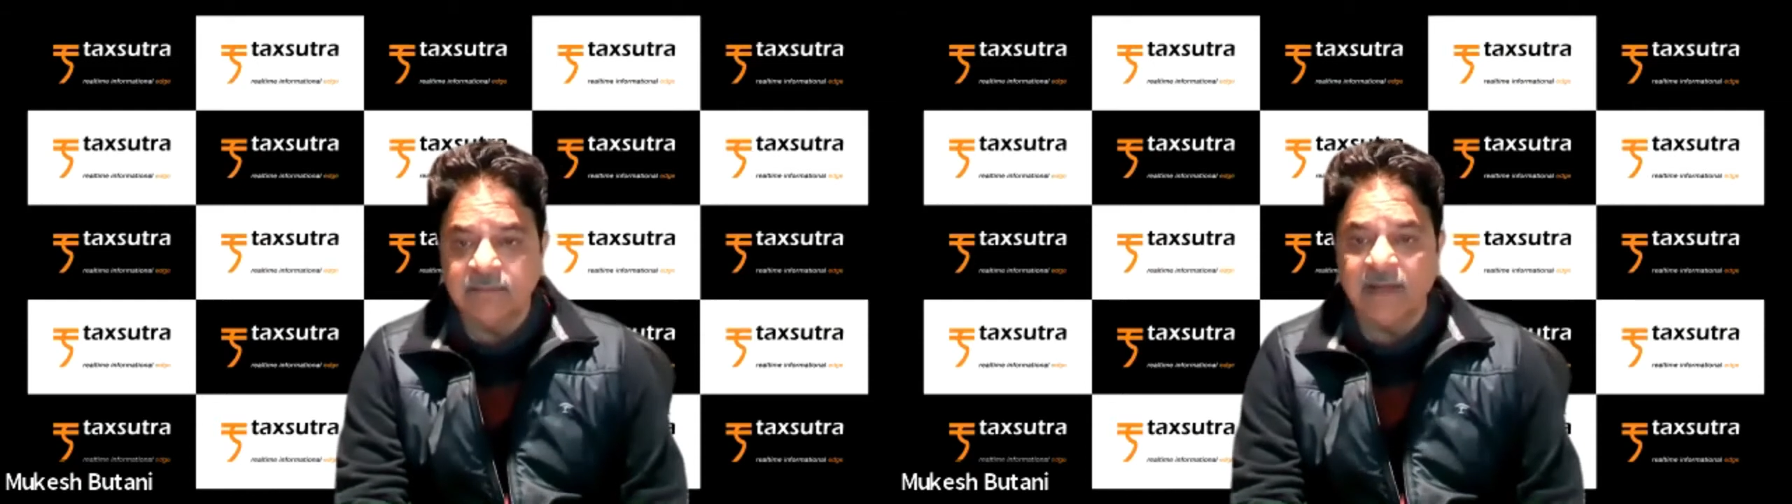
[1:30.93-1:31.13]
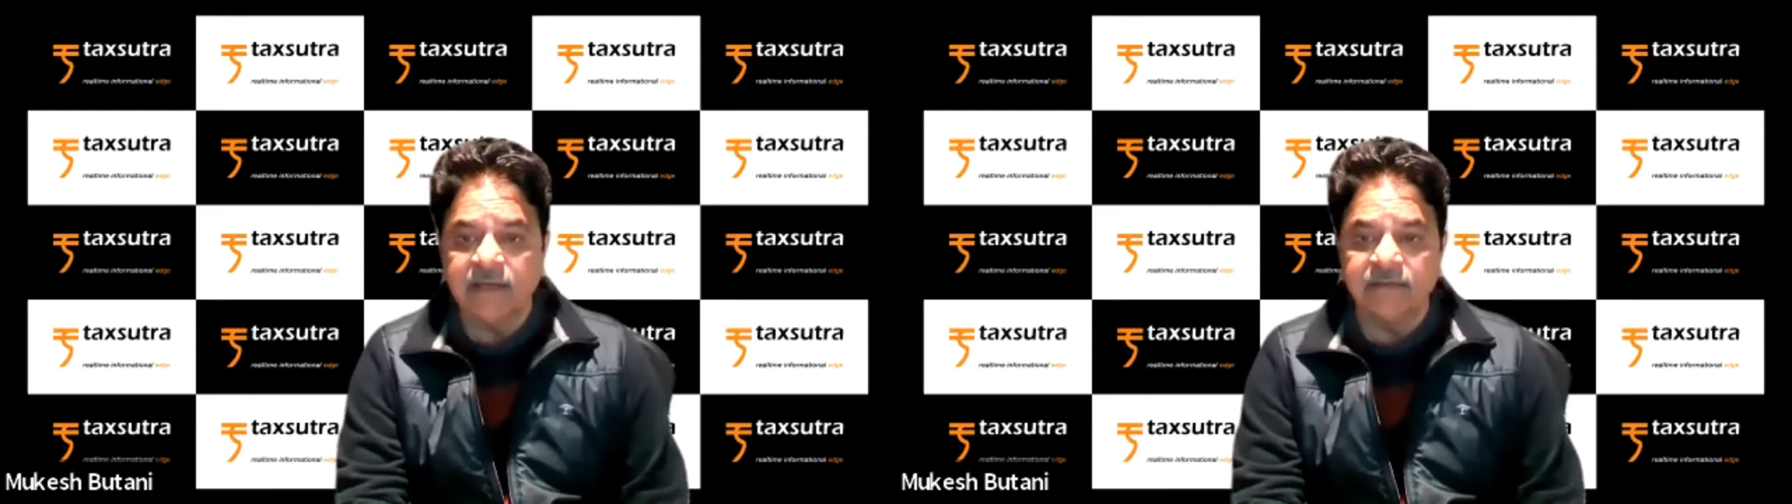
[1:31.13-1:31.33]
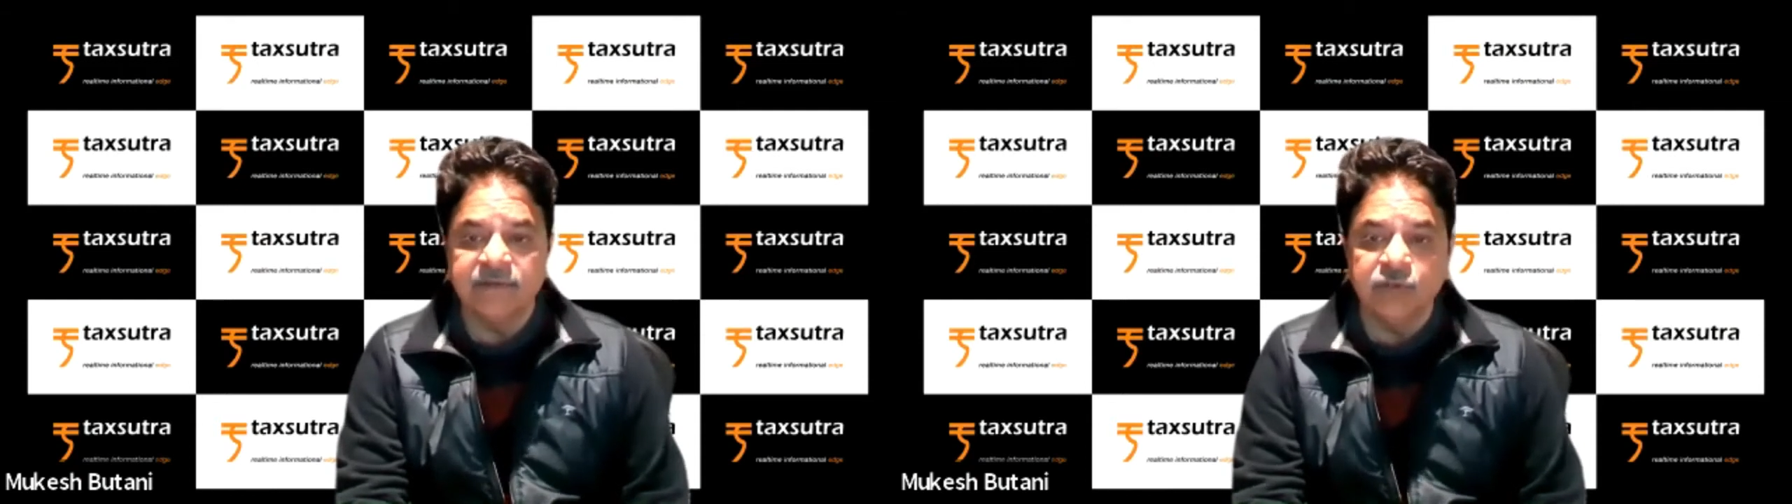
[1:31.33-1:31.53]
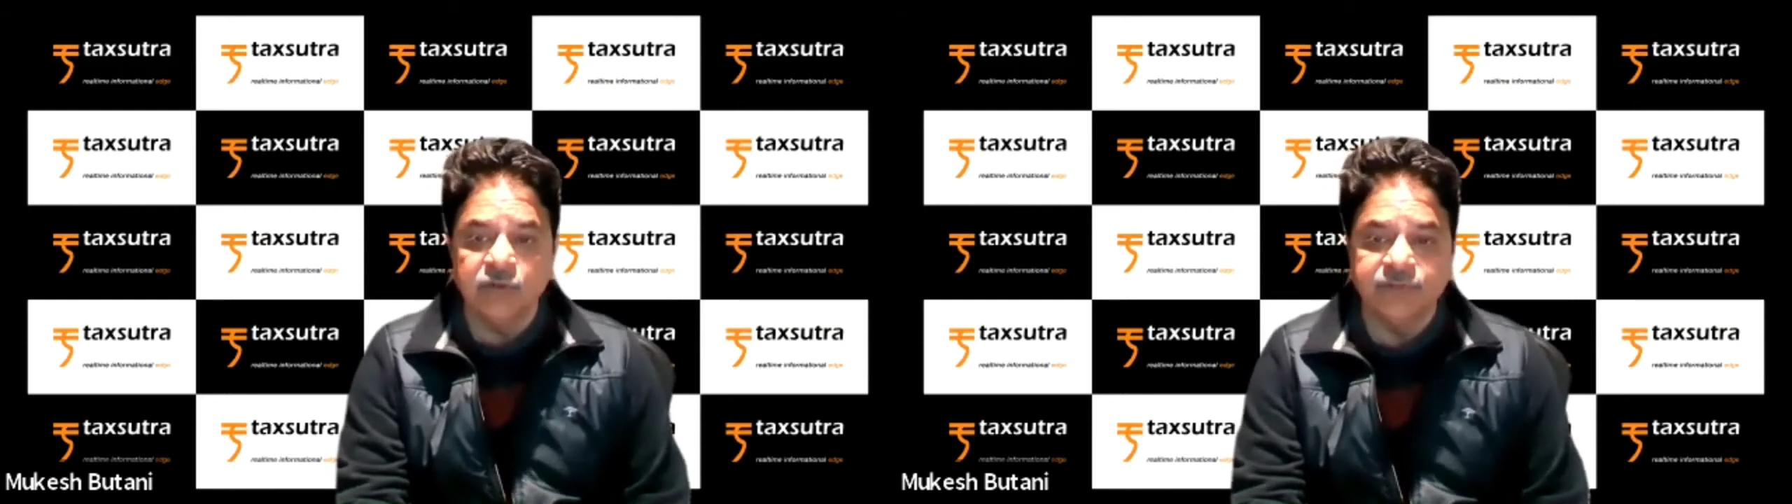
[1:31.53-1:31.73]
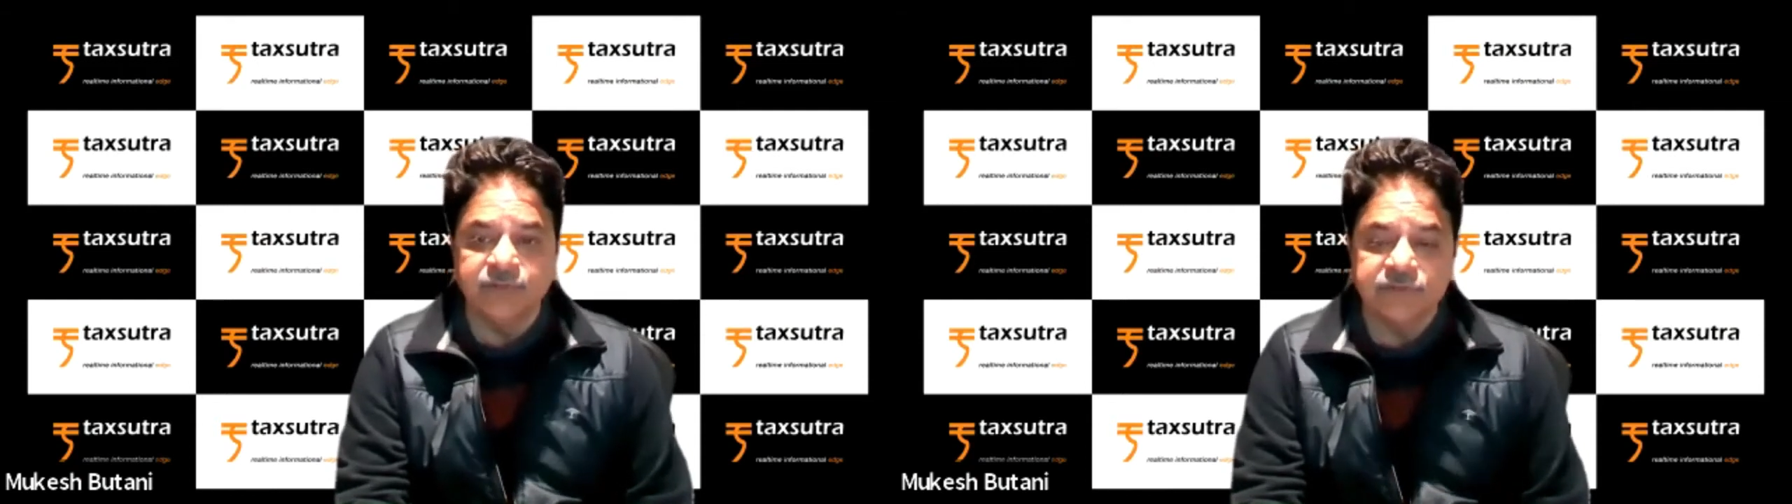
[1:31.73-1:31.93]
by revenue
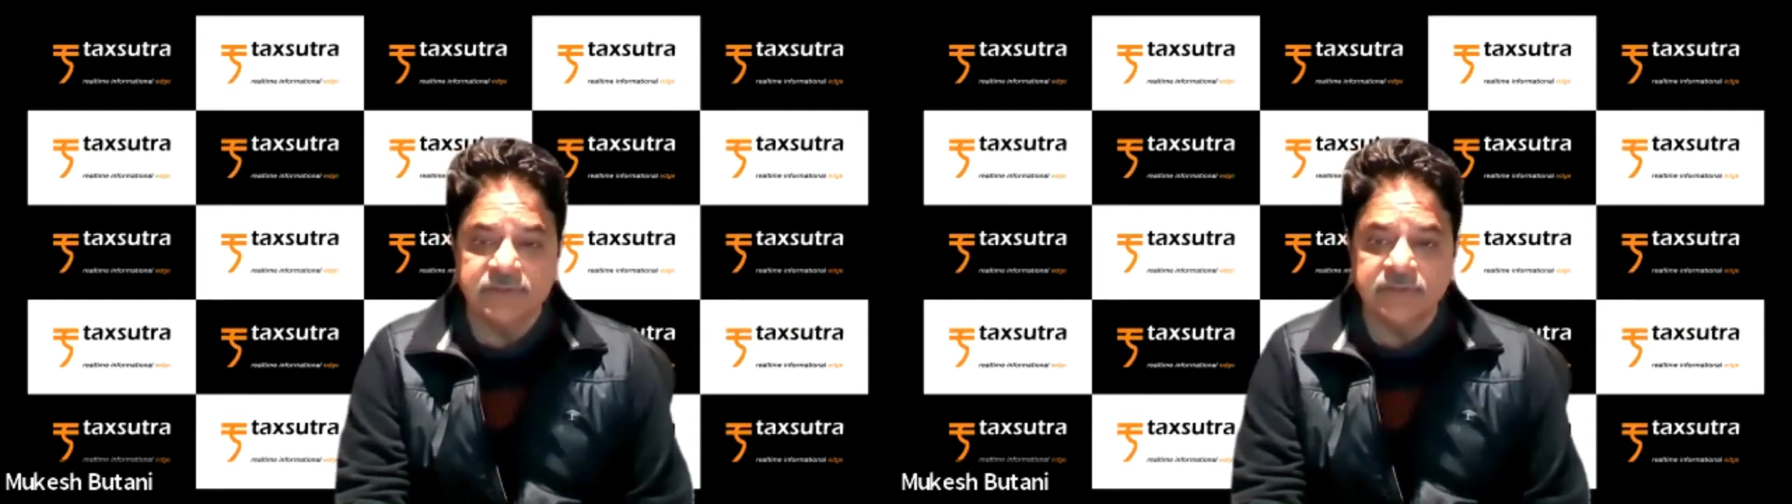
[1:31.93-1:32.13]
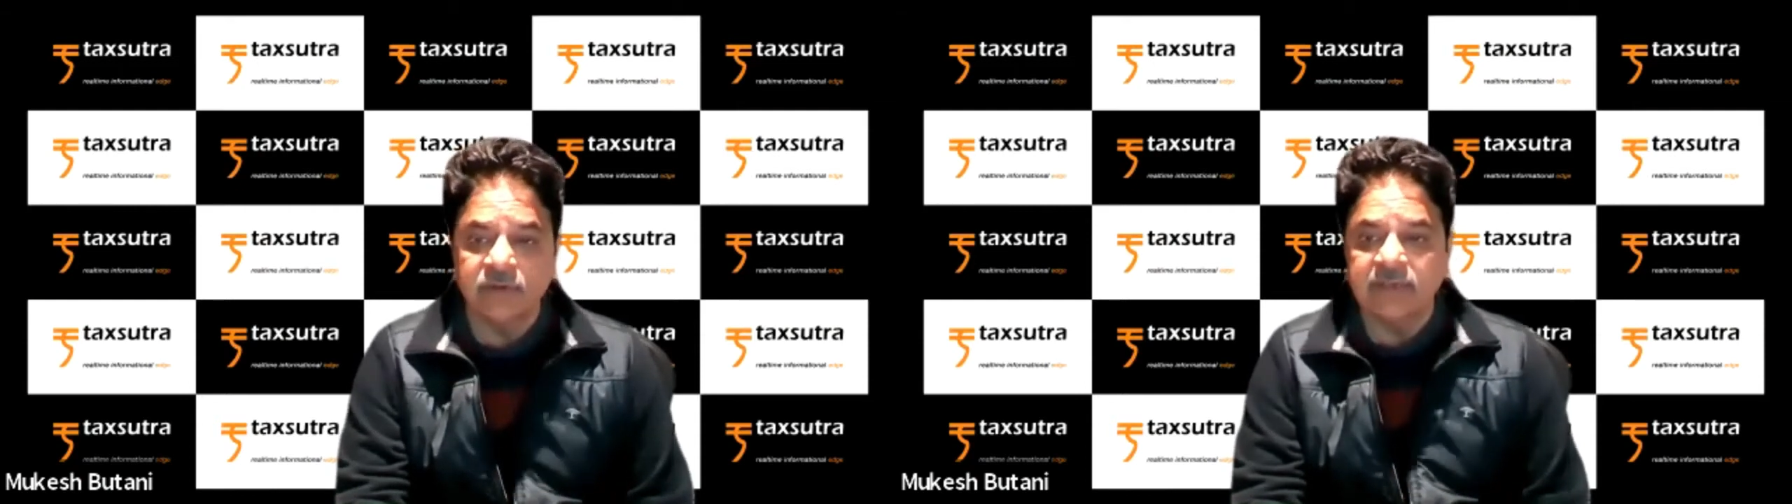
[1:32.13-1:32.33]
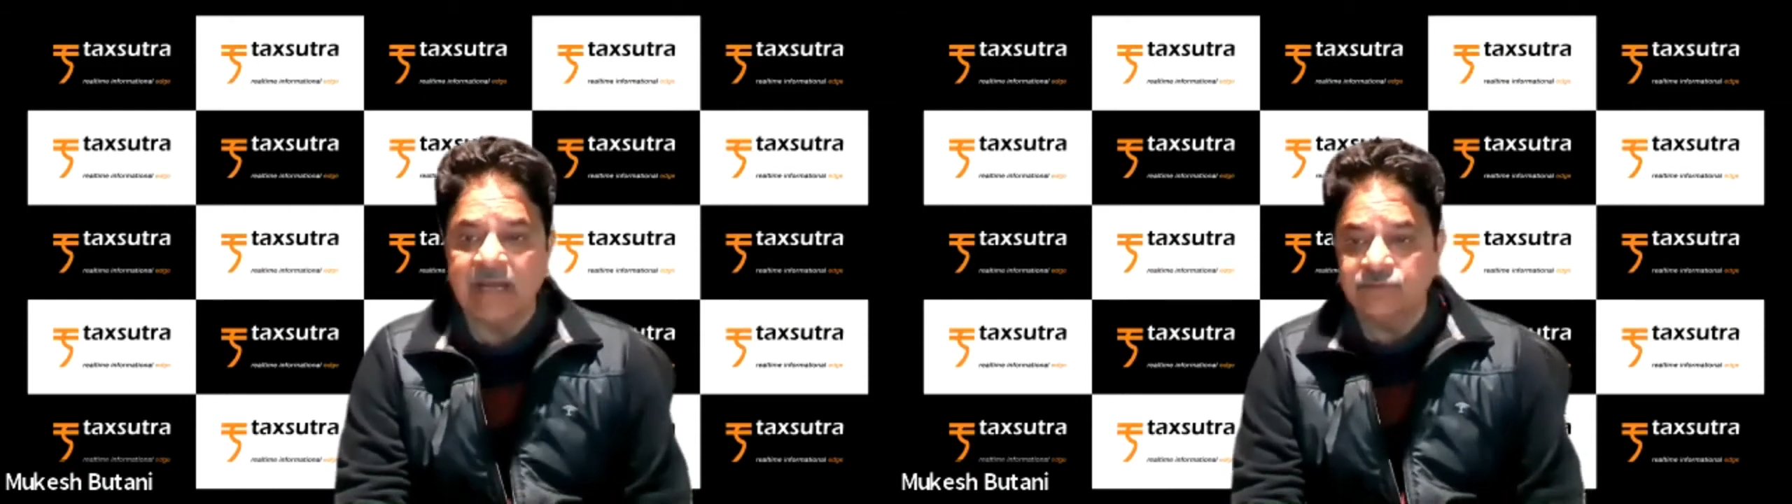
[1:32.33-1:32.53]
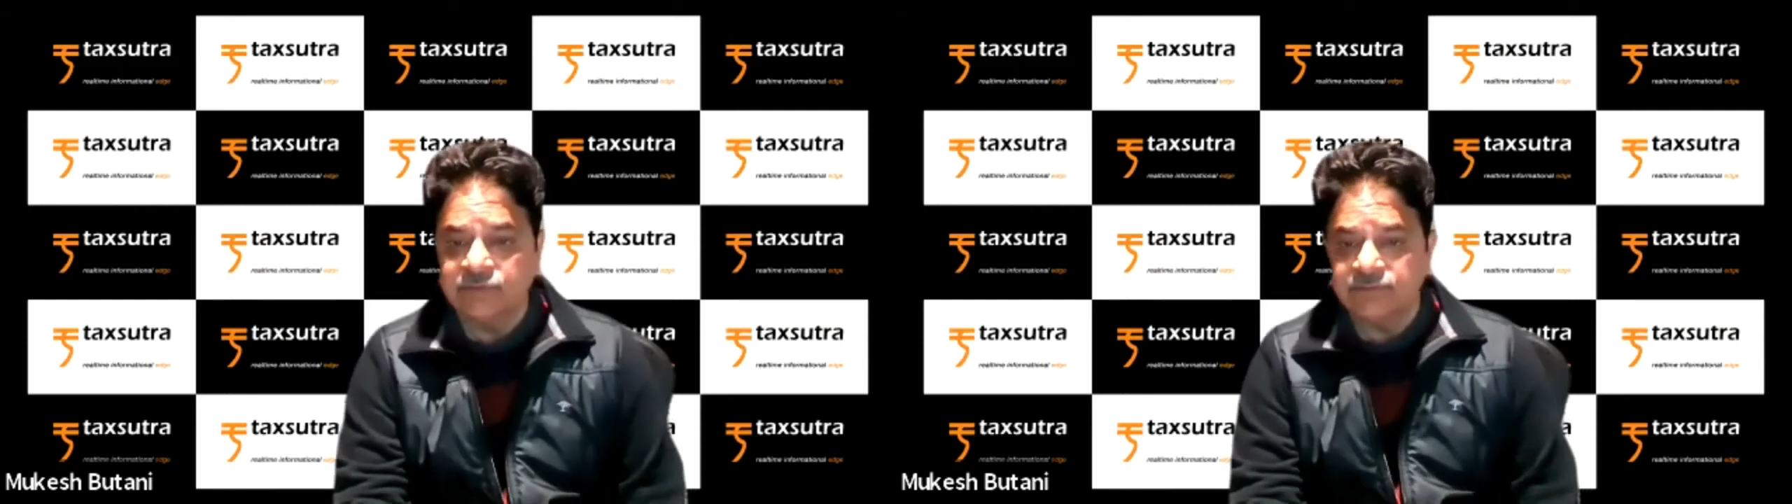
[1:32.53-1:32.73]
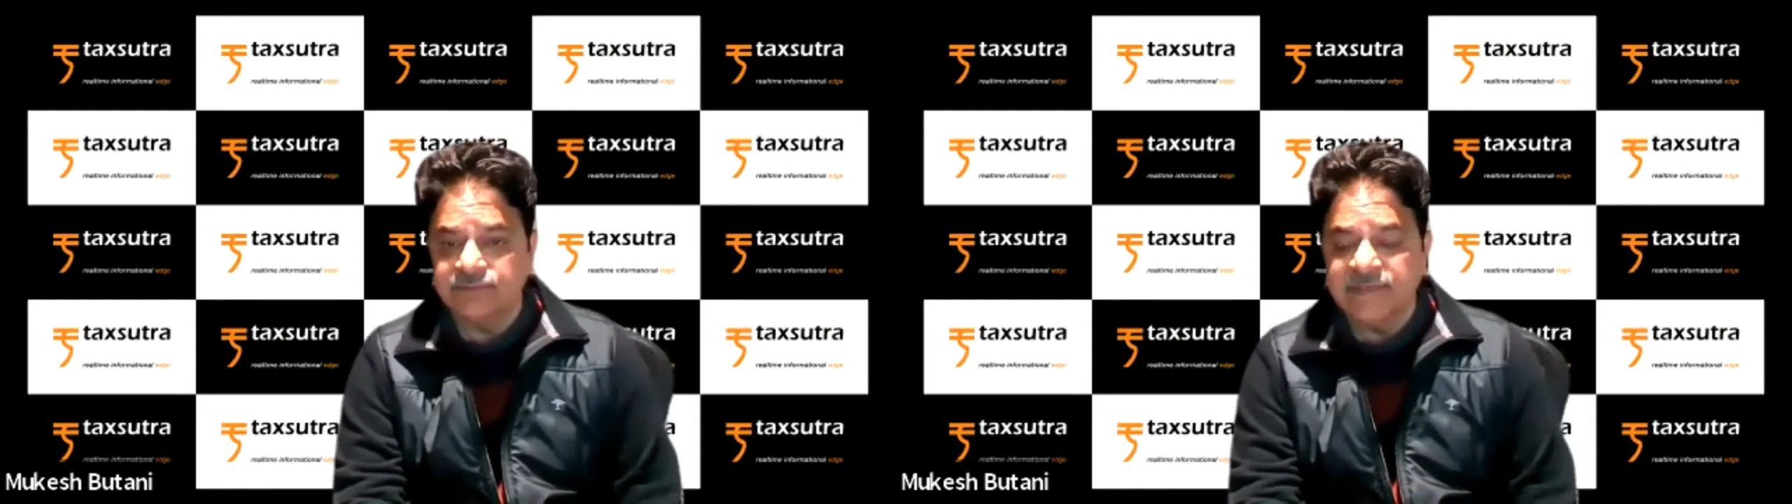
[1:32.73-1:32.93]
officials on account of